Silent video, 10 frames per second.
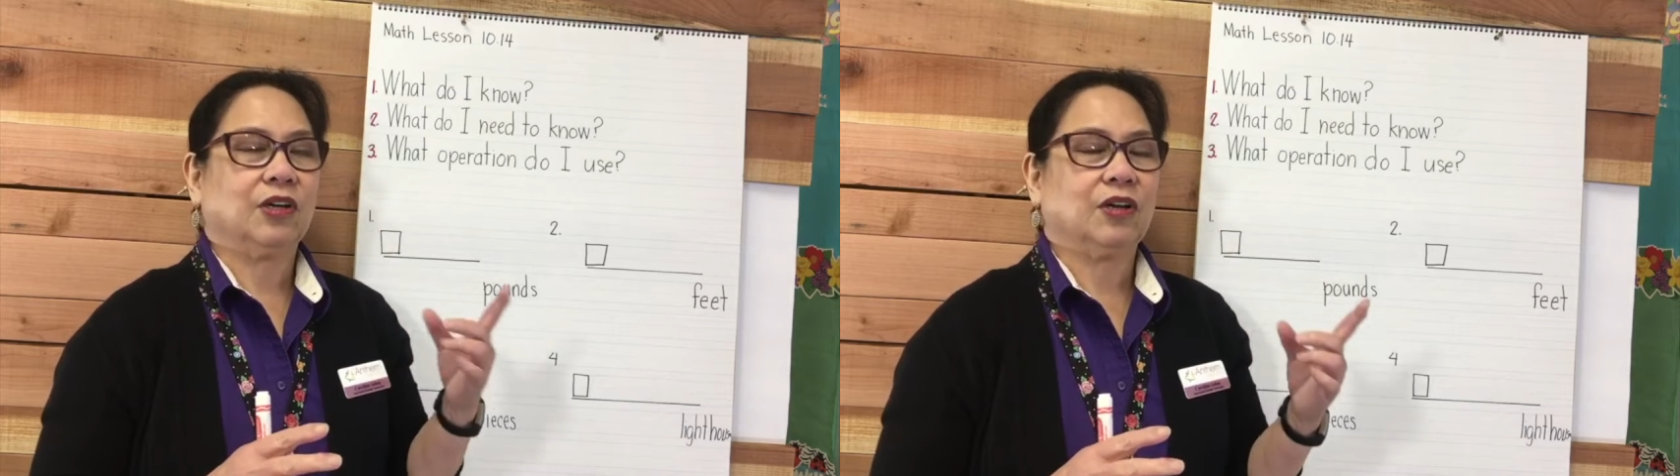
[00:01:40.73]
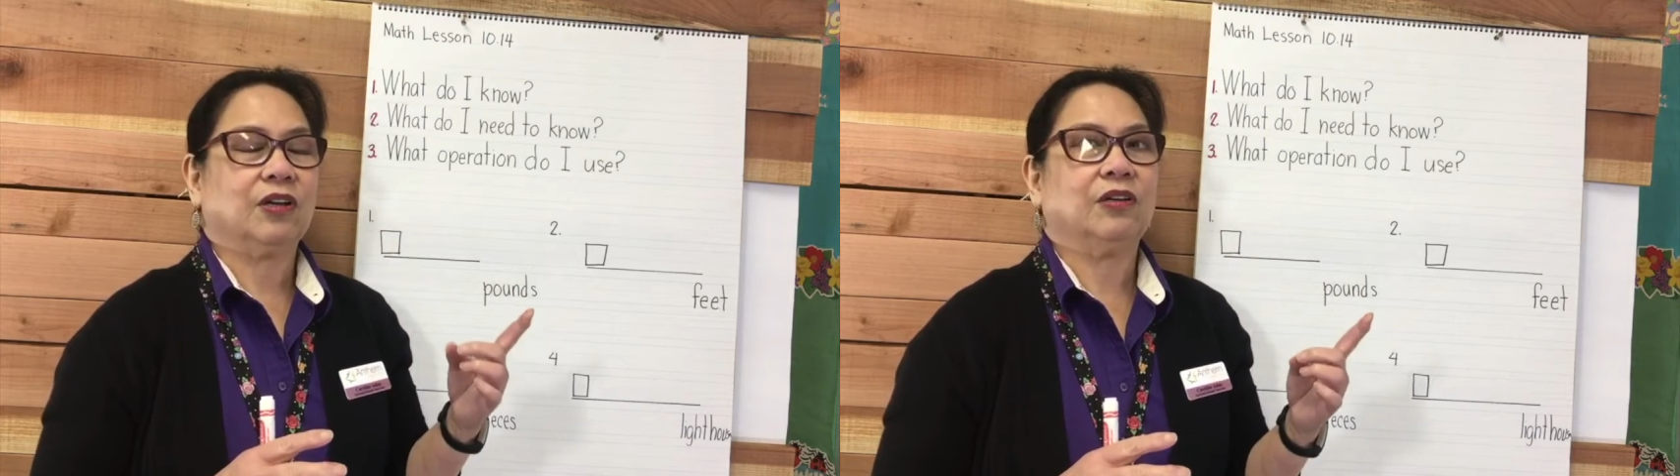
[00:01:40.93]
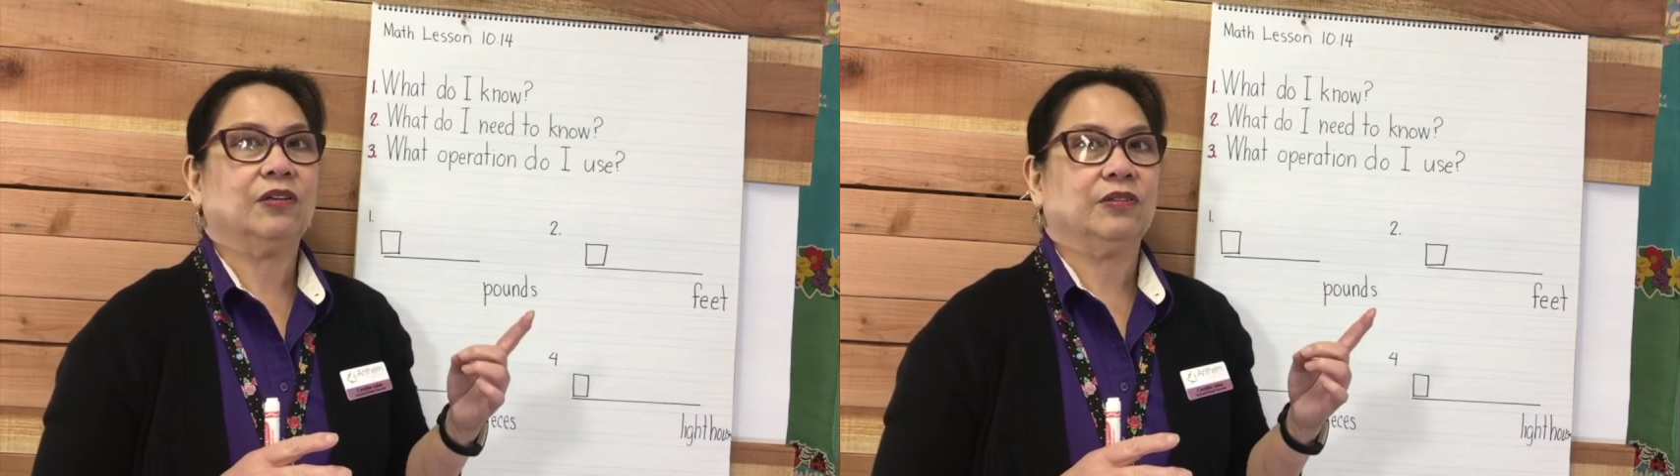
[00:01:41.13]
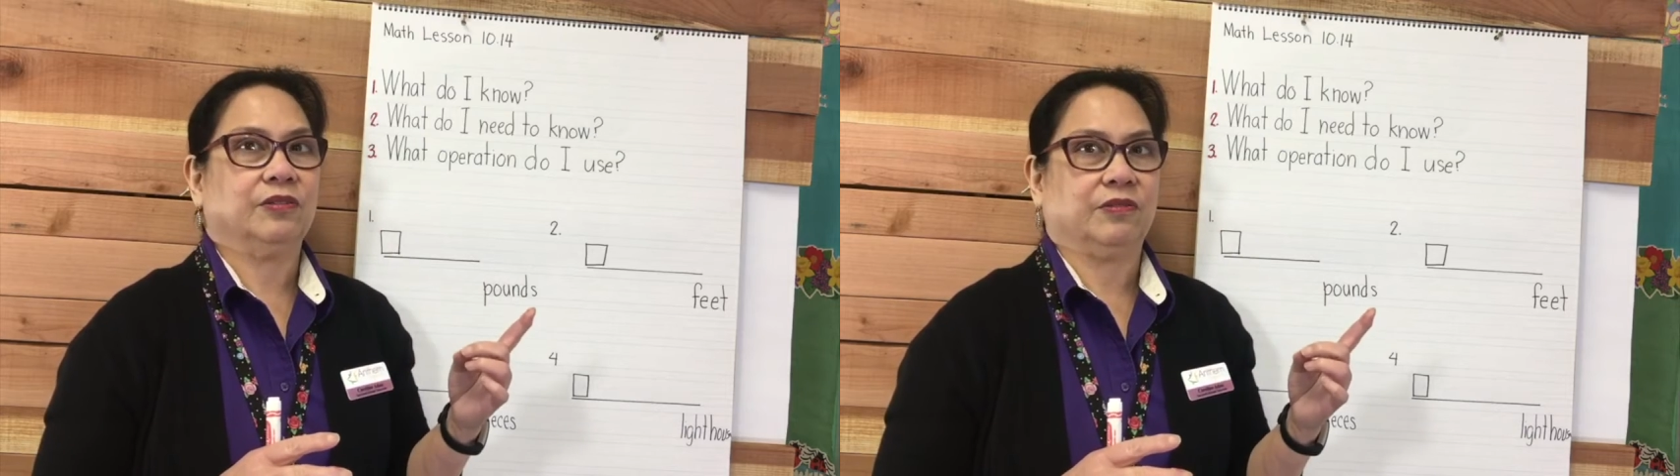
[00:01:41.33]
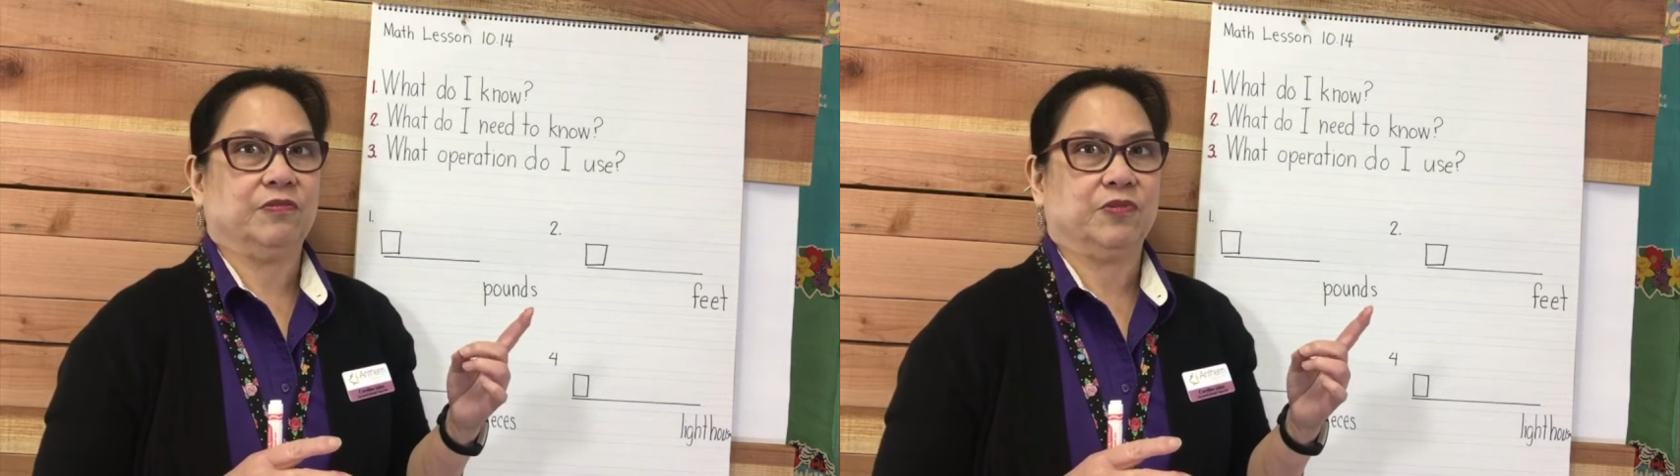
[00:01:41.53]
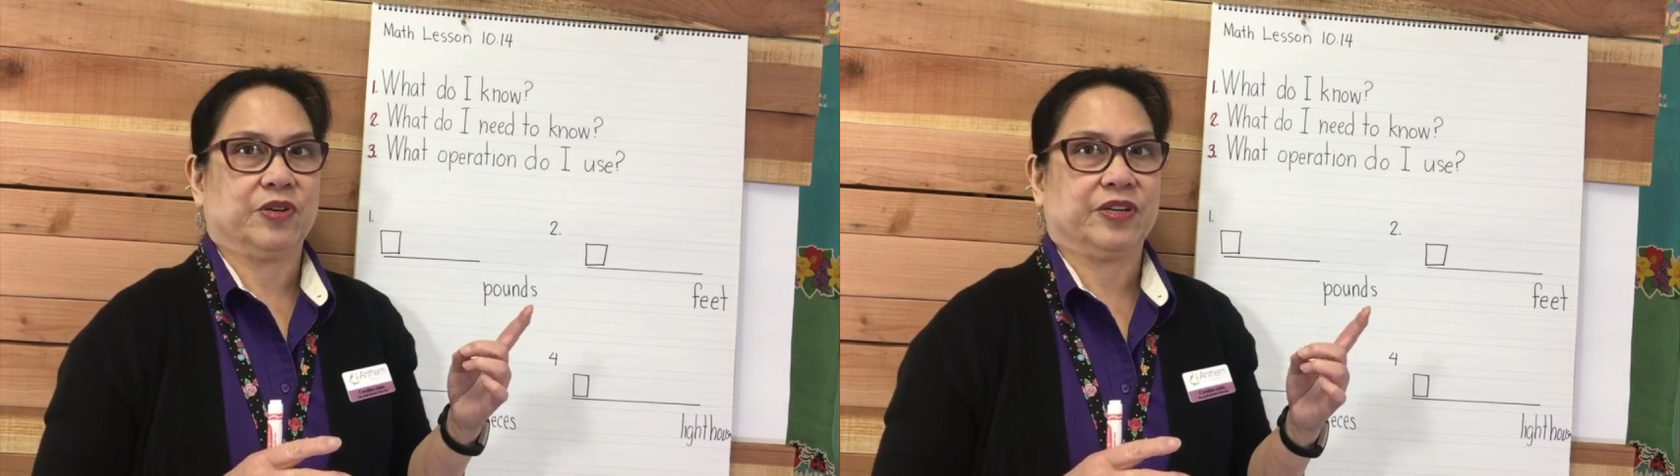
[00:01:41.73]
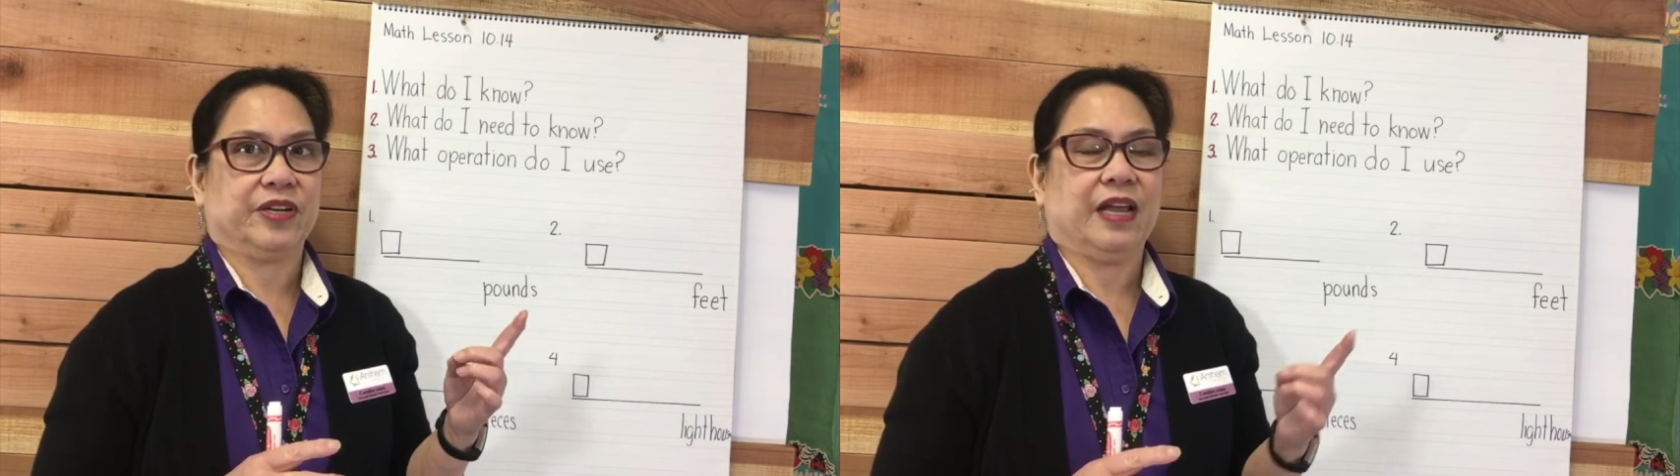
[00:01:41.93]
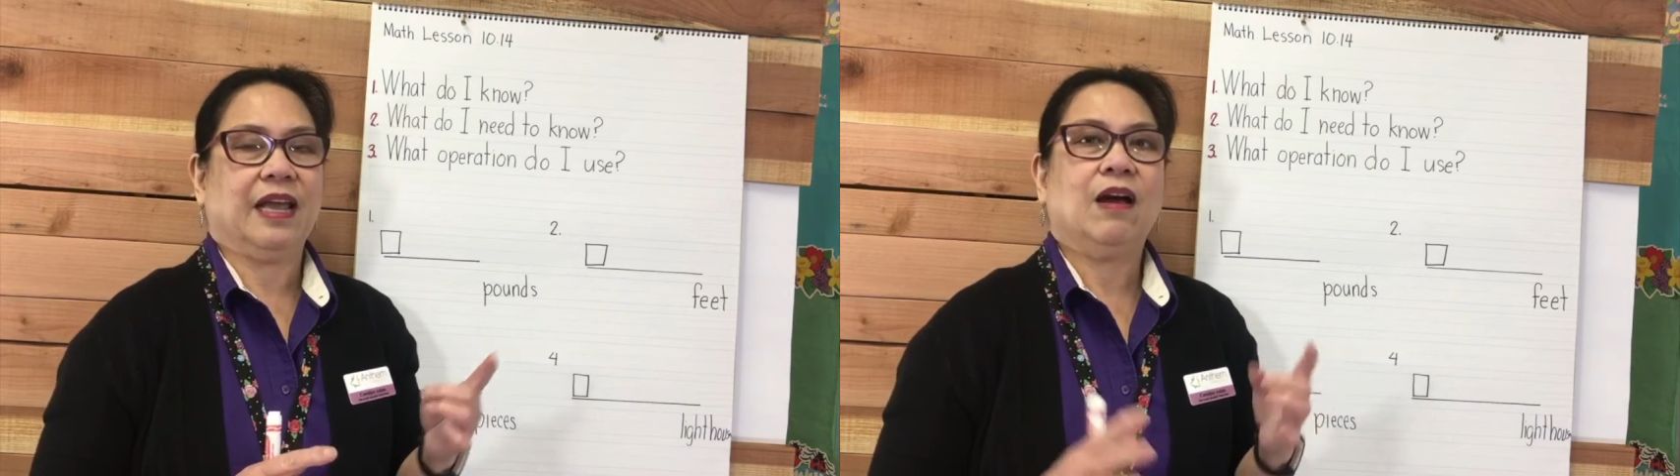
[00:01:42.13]
clue
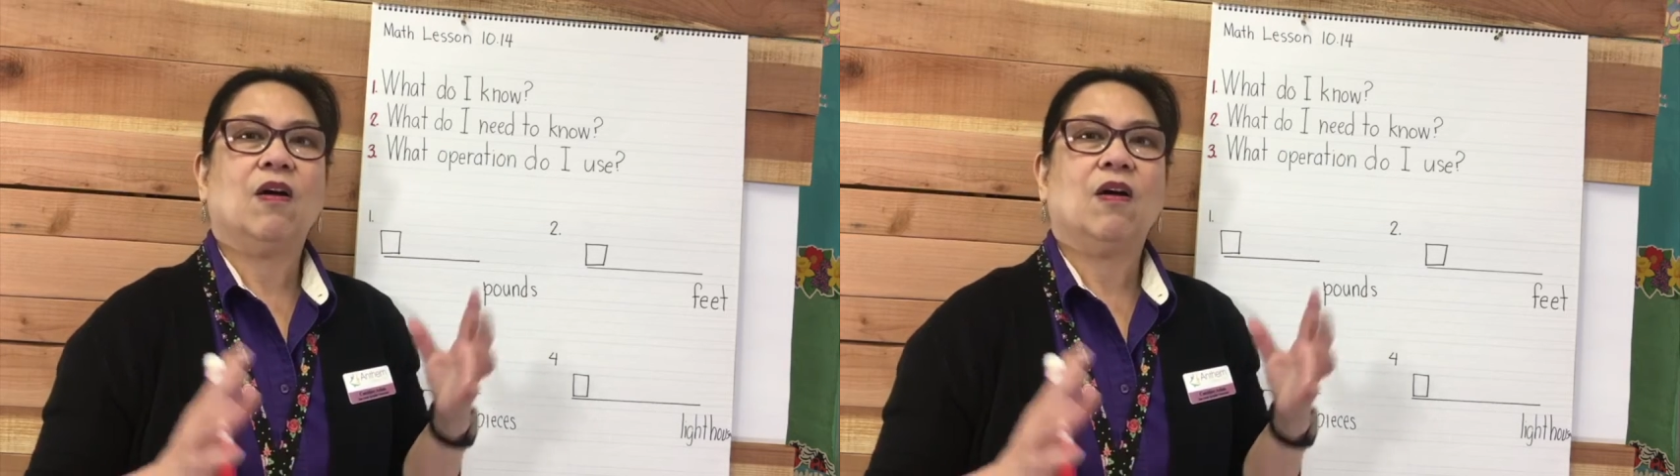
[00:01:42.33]
word,